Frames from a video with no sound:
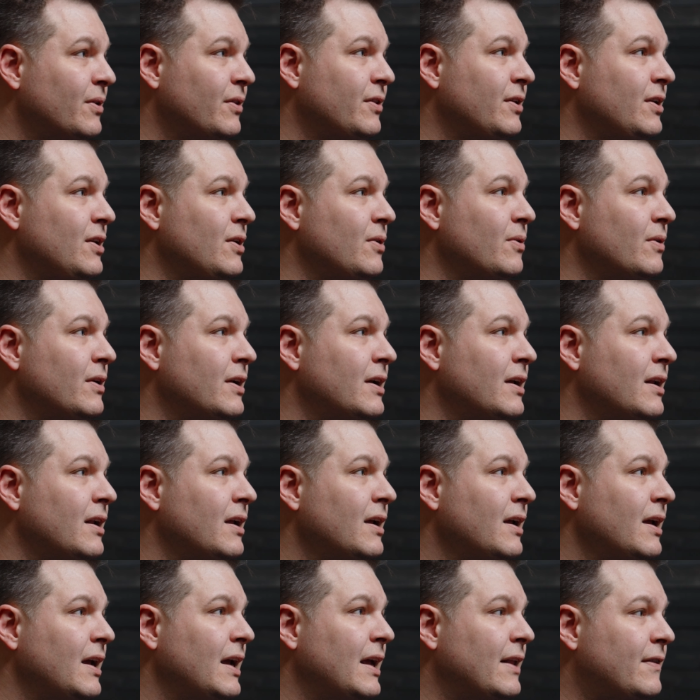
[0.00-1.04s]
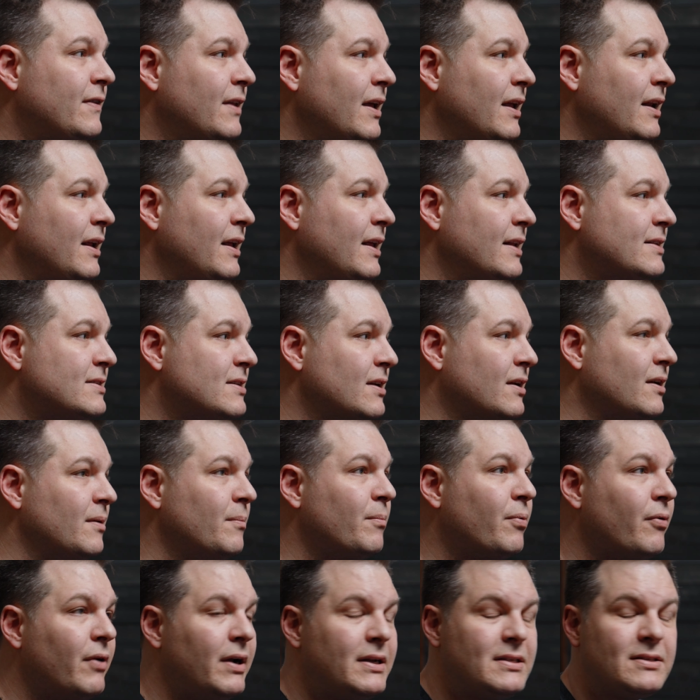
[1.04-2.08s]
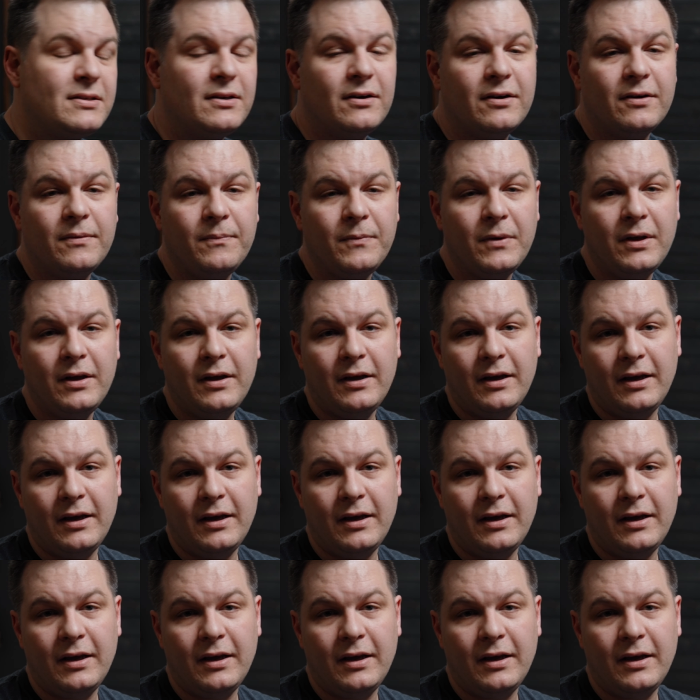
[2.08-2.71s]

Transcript: the unit, it then hits a compressor.